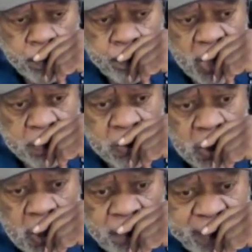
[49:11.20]

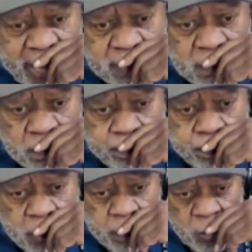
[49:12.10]
member of that
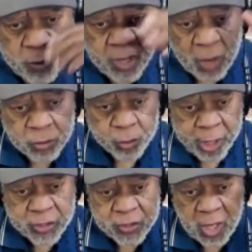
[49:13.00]
community I was
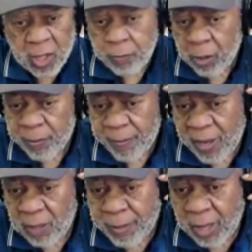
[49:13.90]
raised in in Birmingham,
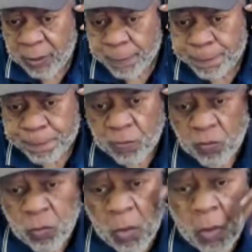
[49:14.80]
Alabama,
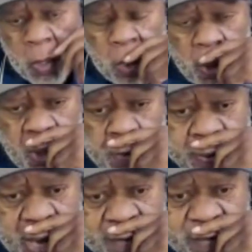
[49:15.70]

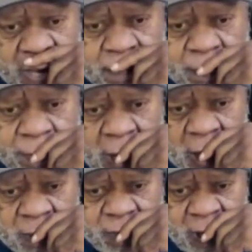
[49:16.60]
coming out of that
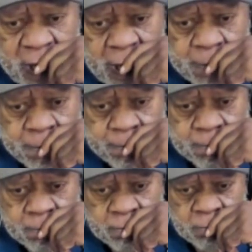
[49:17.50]
part of the um,
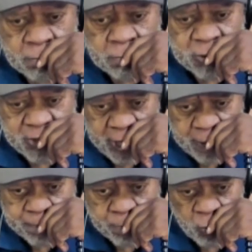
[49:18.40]

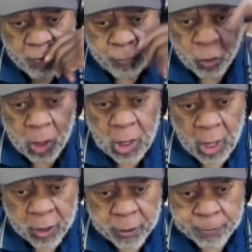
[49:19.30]
state when Bull
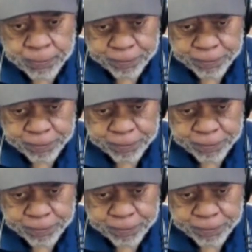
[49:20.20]
Connor